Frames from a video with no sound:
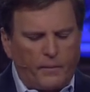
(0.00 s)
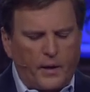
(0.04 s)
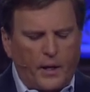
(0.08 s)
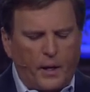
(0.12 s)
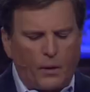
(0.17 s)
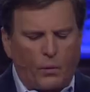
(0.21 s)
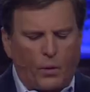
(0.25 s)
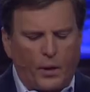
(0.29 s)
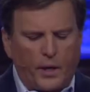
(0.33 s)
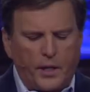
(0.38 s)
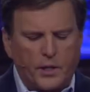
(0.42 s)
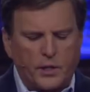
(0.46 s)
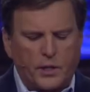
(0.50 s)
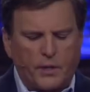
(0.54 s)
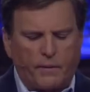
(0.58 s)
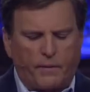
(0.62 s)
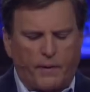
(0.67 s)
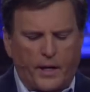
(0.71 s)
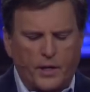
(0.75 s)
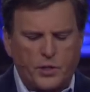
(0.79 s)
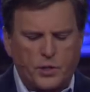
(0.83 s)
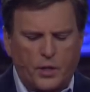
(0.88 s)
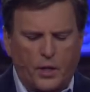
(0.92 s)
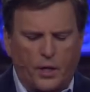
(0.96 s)
And one is, if
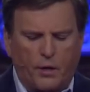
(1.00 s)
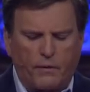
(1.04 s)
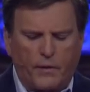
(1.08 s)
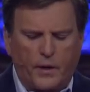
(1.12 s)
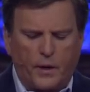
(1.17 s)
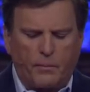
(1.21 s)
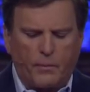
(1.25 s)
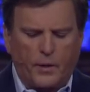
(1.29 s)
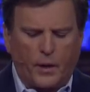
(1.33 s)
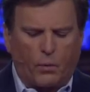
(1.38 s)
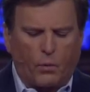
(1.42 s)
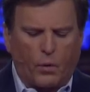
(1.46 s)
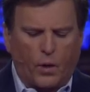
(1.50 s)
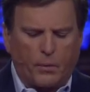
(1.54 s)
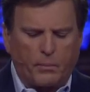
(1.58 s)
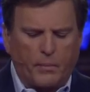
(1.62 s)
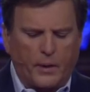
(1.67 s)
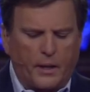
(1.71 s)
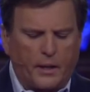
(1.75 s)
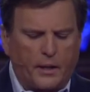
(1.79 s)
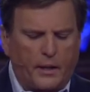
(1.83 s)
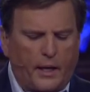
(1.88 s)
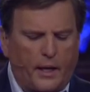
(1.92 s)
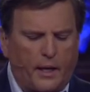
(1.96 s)
I serve them, they'll work
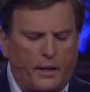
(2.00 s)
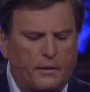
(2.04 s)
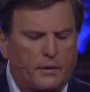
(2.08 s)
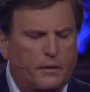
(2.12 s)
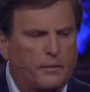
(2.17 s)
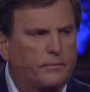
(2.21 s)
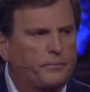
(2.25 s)
me to death.